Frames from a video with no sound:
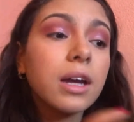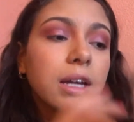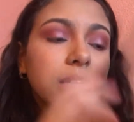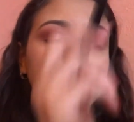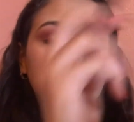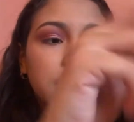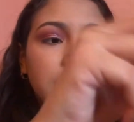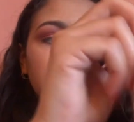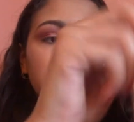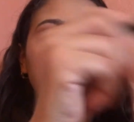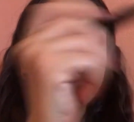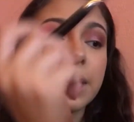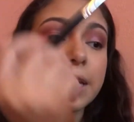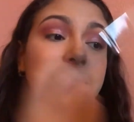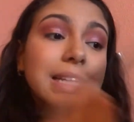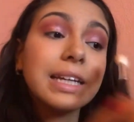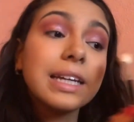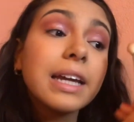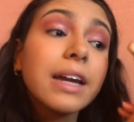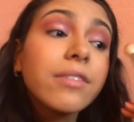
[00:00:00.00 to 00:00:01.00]
just kind of
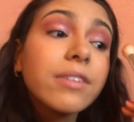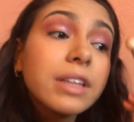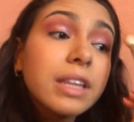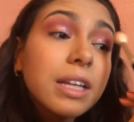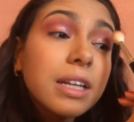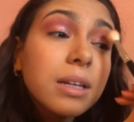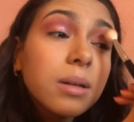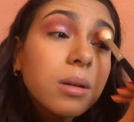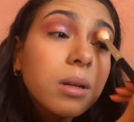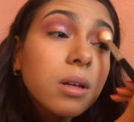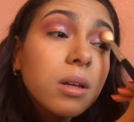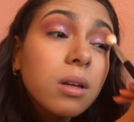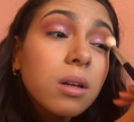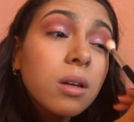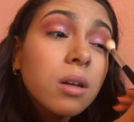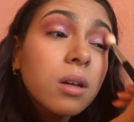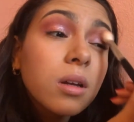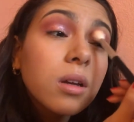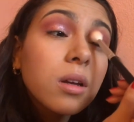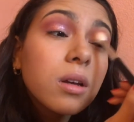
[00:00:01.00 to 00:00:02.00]
blending everything
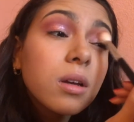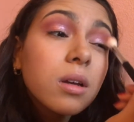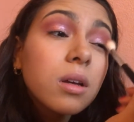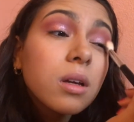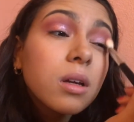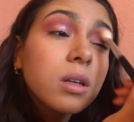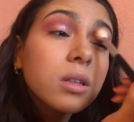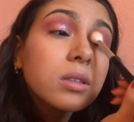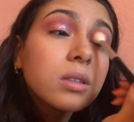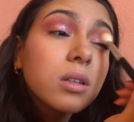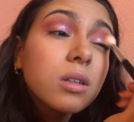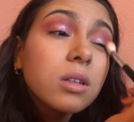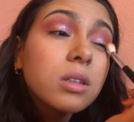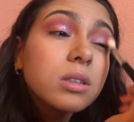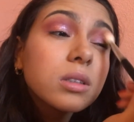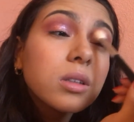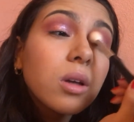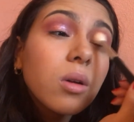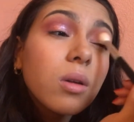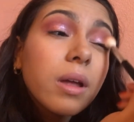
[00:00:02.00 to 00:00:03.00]
so there's
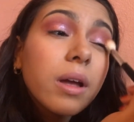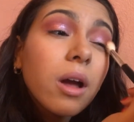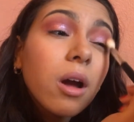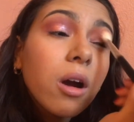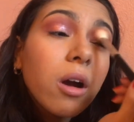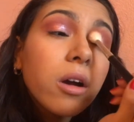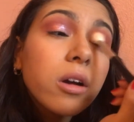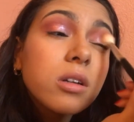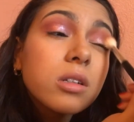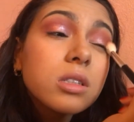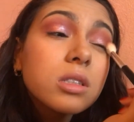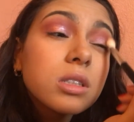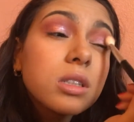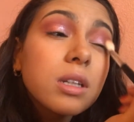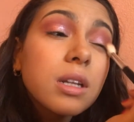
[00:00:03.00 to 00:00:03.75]
no like harsh